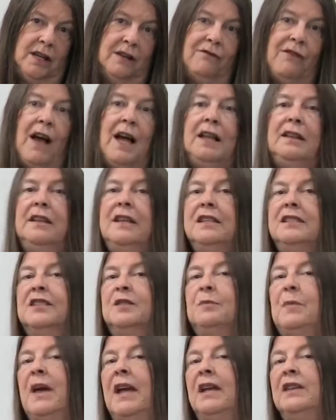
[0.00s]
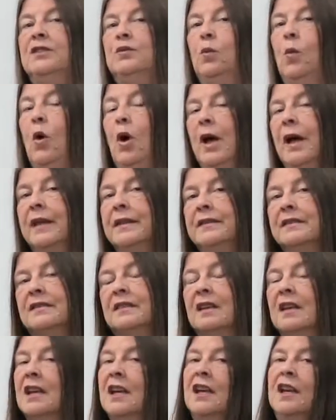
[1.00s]
If I lead spades
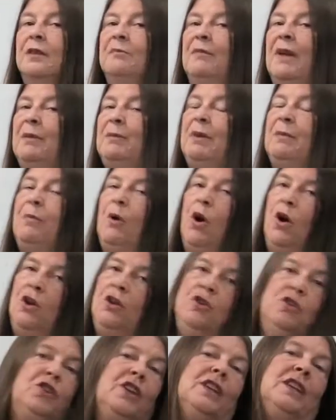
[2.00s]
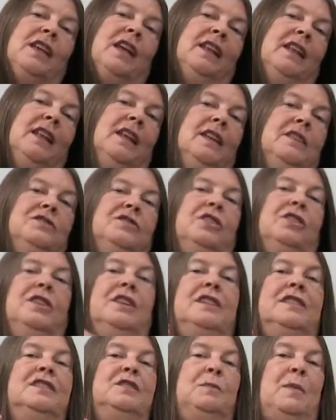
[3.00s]
once, maybe partner can get in to
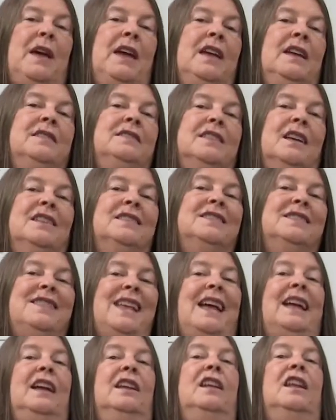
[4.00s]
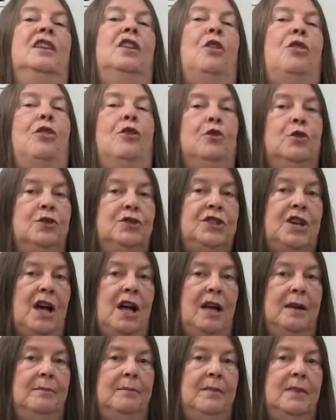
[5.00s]
lead spades a second and a third
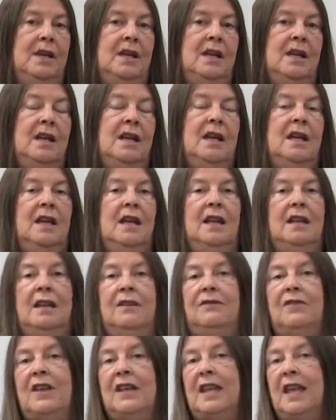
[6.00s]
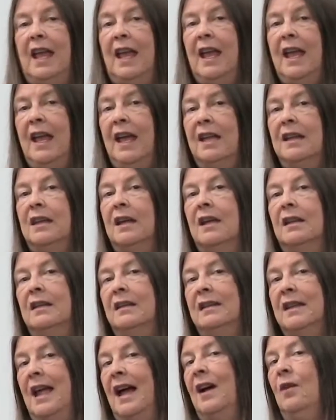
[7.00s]
time. And if they can,
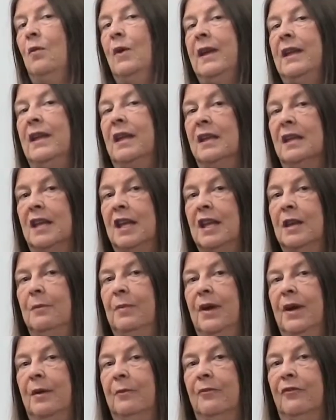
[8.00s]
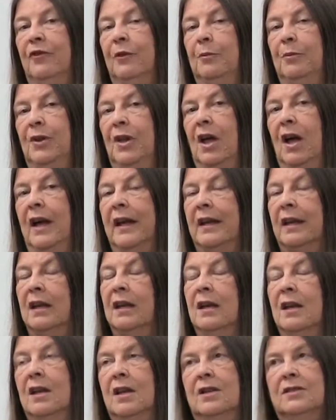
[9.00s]
now we can keep him from playing.
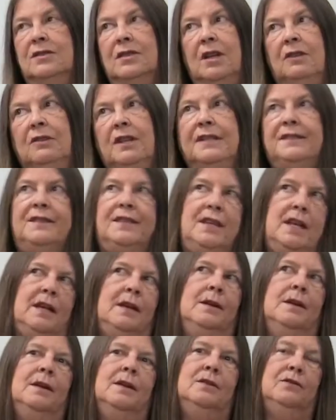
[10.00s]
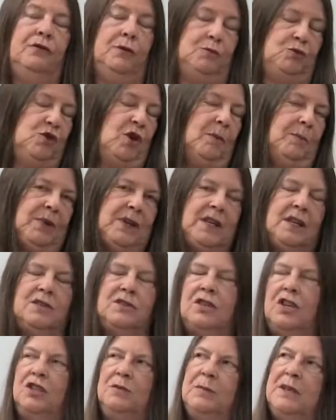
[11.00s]
So let's think, from trumping,
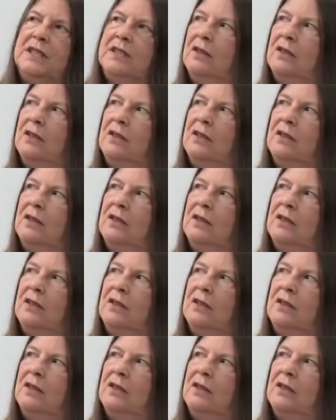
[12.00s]
excuse me.